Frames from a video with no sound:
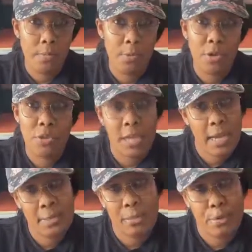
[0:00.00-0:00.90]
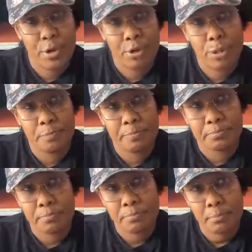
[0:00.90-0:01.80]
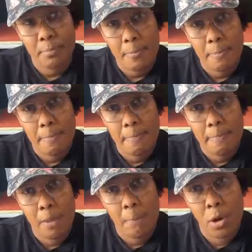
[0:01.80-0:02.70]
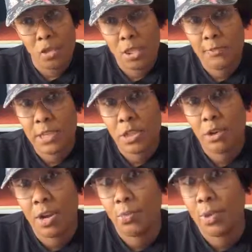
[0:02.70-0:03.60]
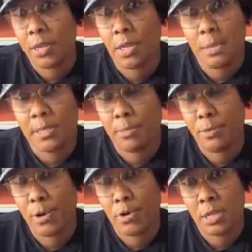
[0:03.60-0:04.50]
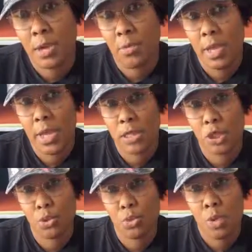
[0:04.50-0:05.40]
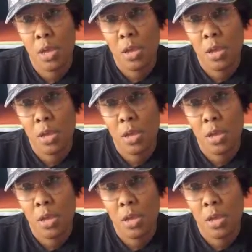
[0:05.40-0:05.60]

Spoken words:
we use the Epson printers. Most of us started with the Epson printers that we had to